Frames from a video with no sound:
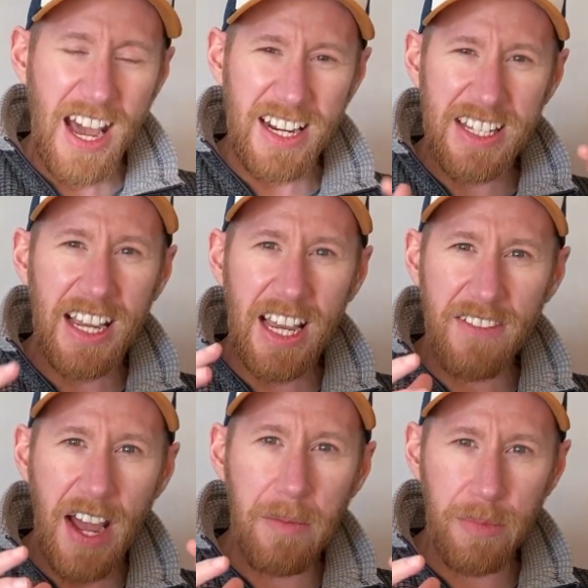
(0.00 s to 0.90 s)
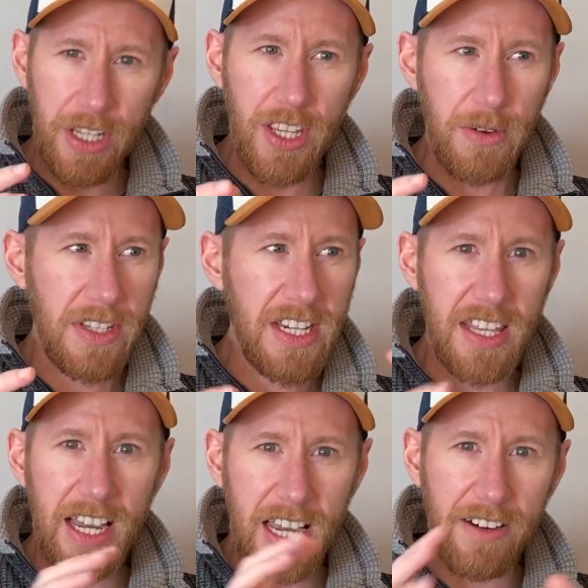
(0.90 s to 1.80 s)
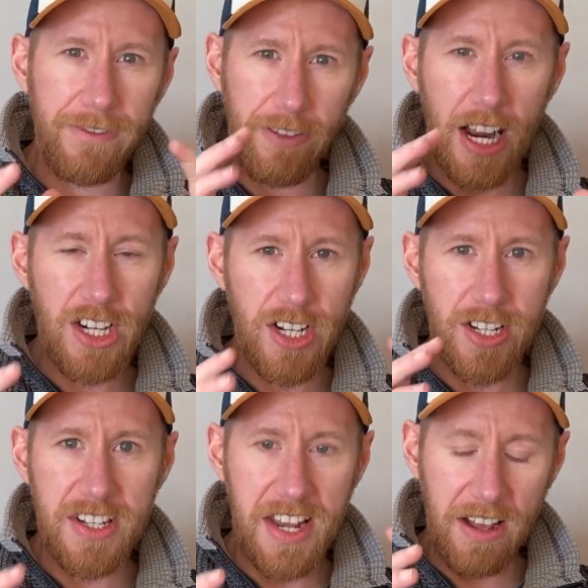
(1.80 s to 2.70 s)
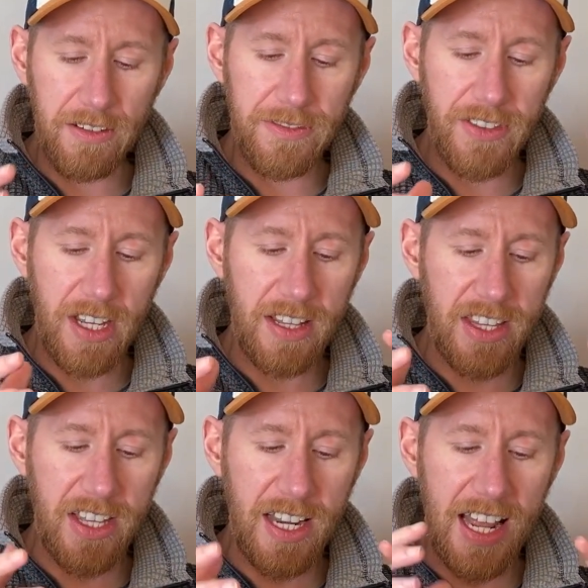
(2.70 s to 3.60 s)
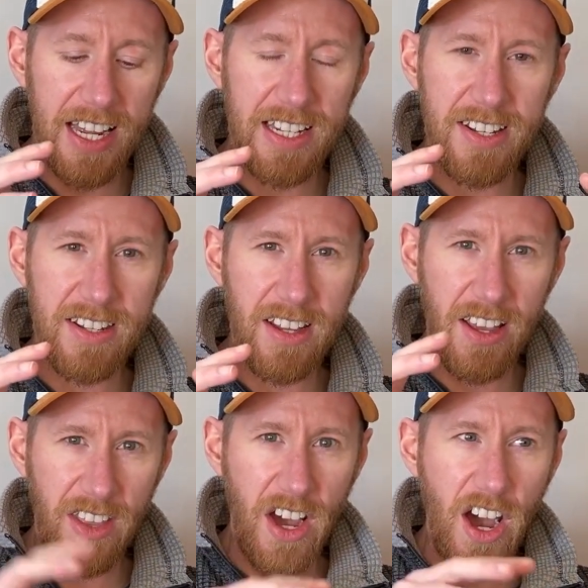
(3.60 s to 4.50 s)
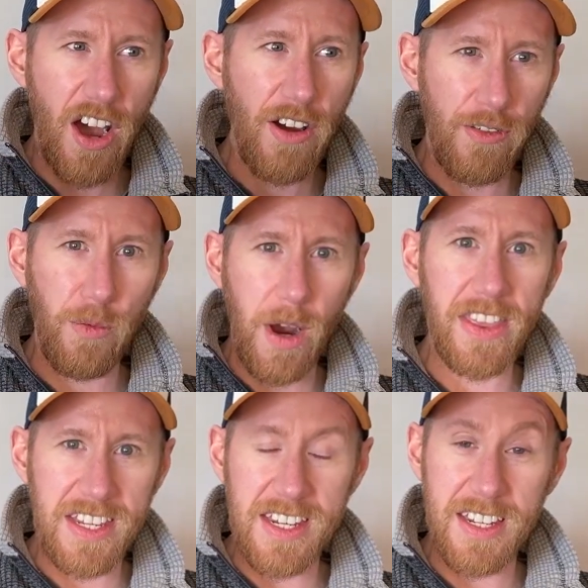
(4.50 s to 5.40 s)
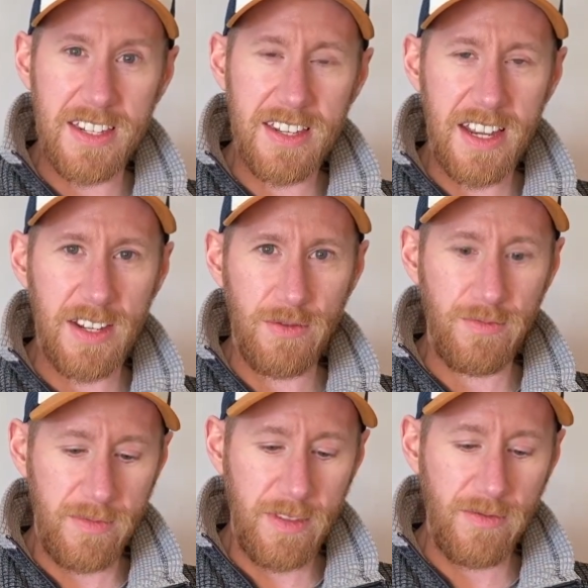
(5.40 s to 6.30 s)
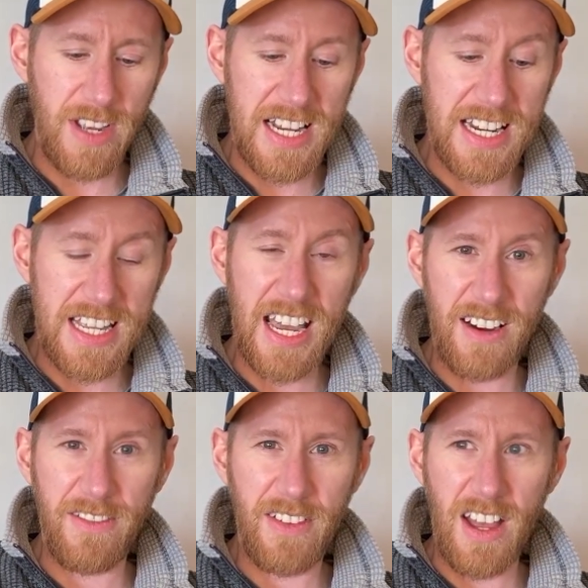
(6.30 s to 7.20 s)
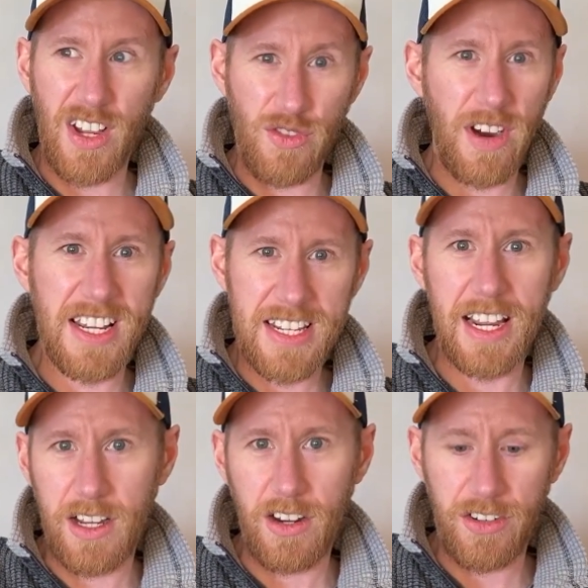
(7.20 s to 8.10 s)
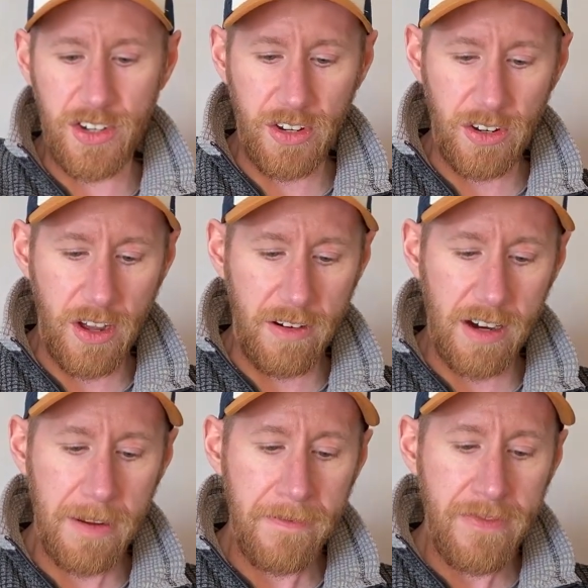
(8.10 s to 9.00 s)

And it's that kind of ambiguity, that kind of fractured self that lies at the heart of why this is really kind of a great psychological horror.